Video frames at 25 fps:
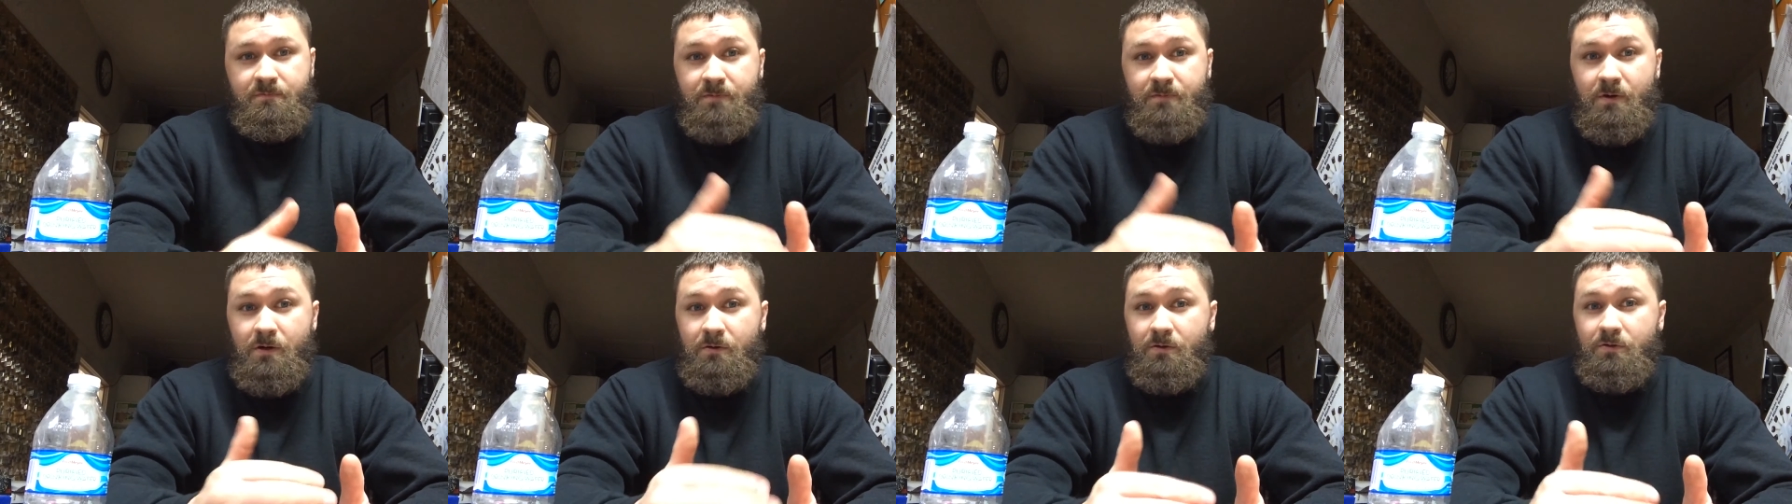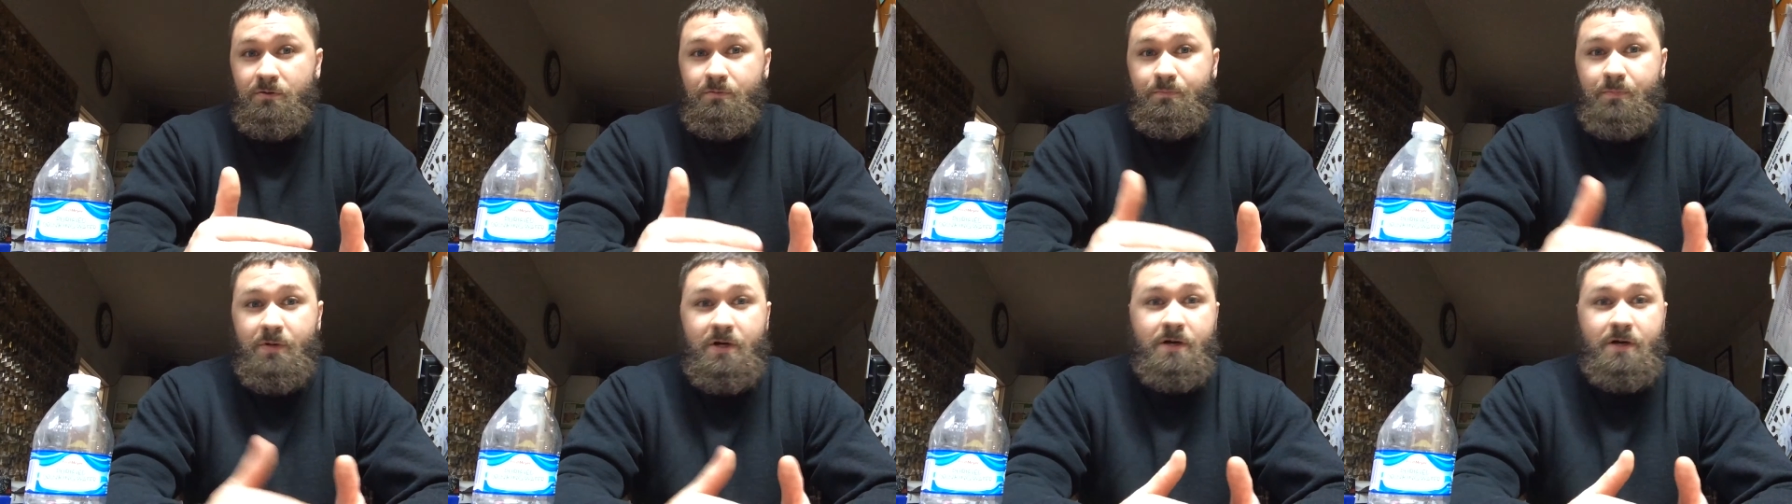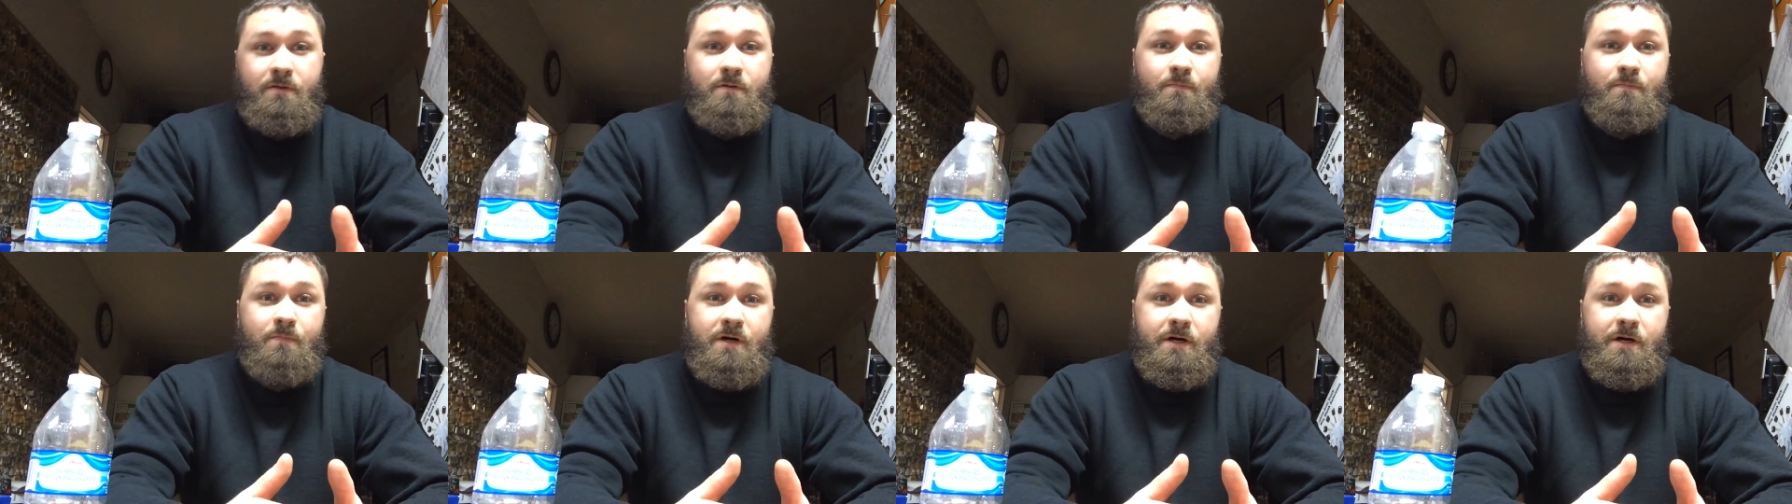followed by
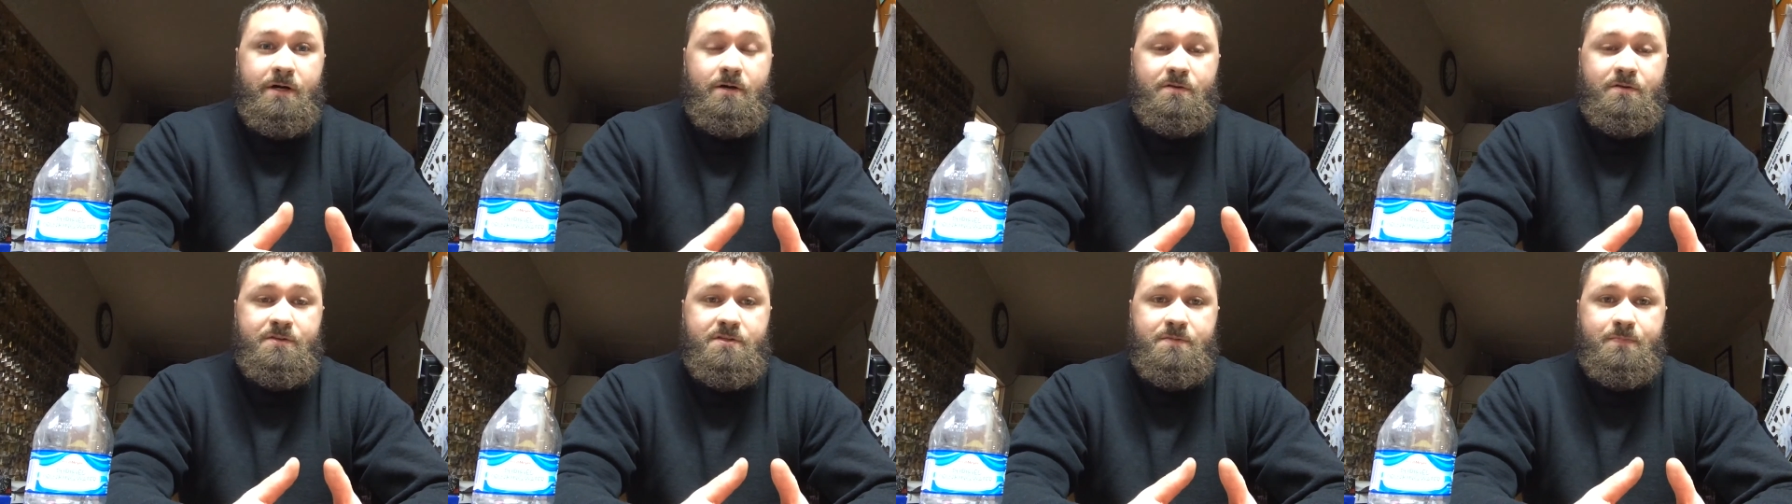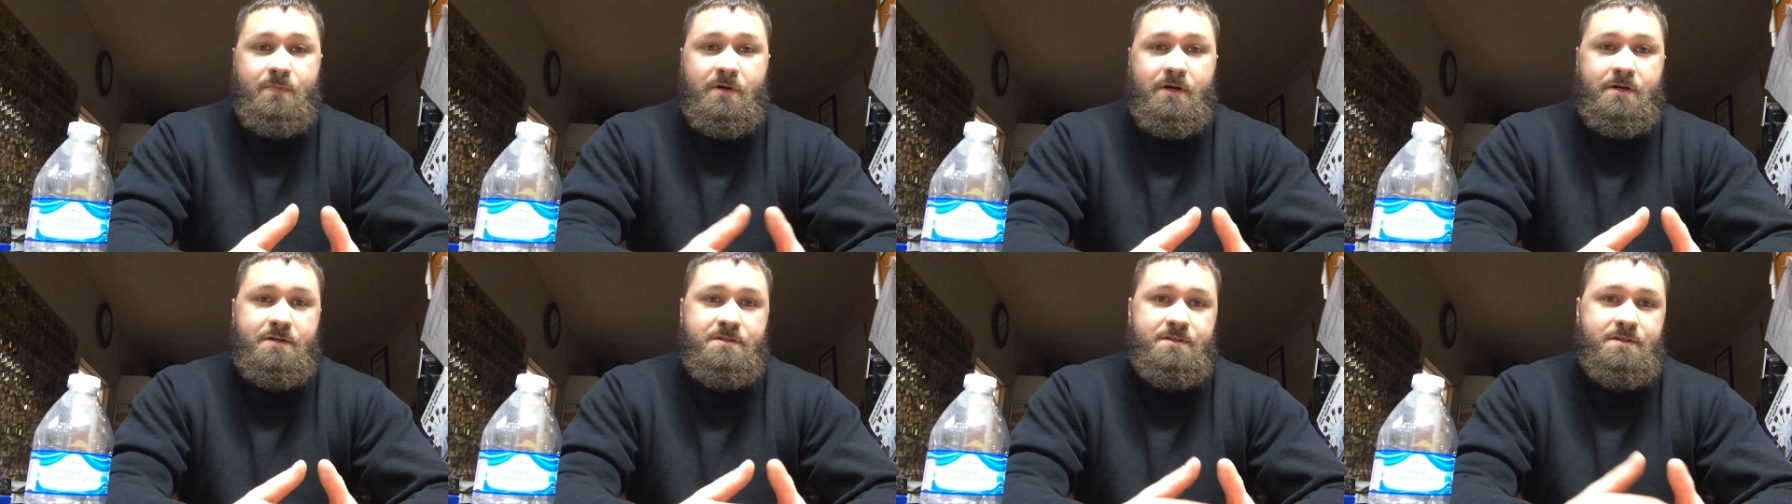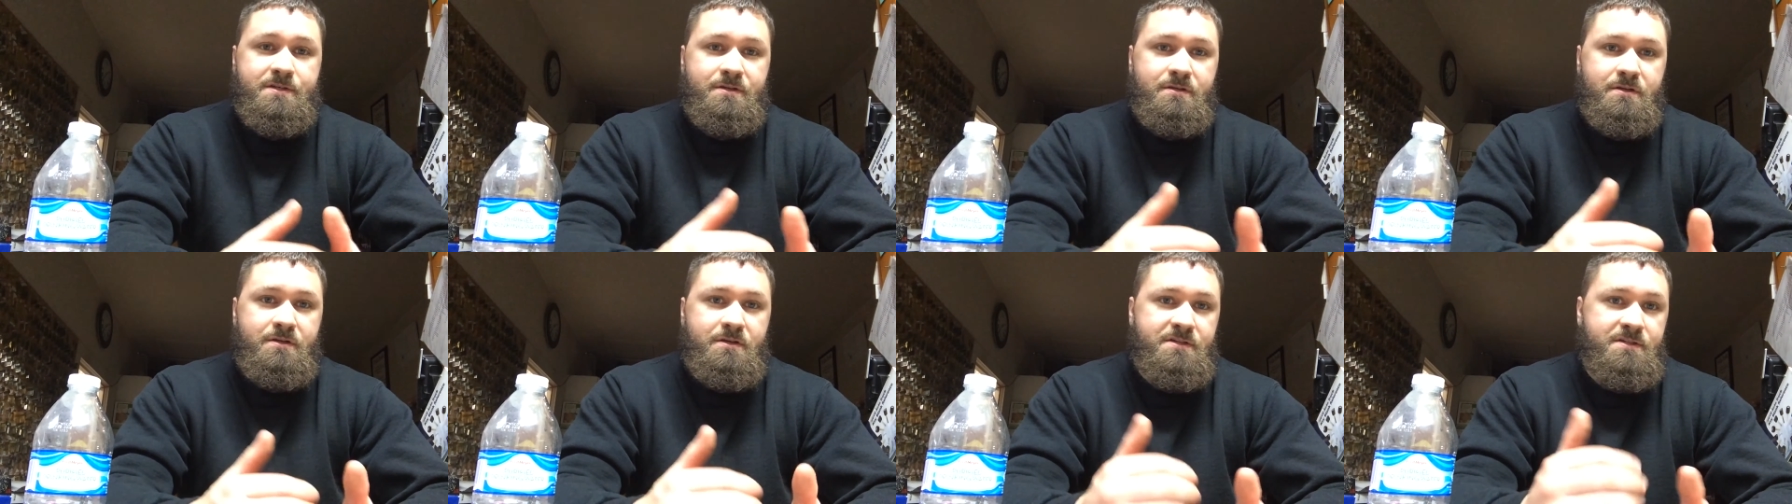the mild
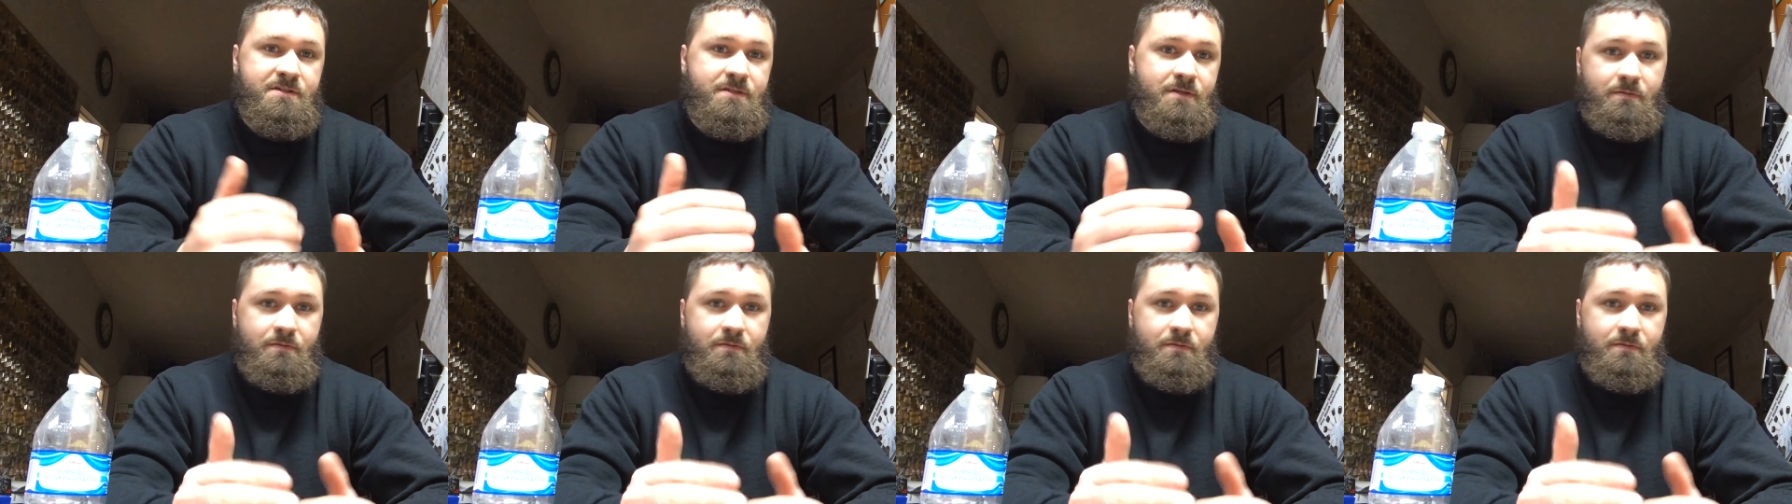spiciness,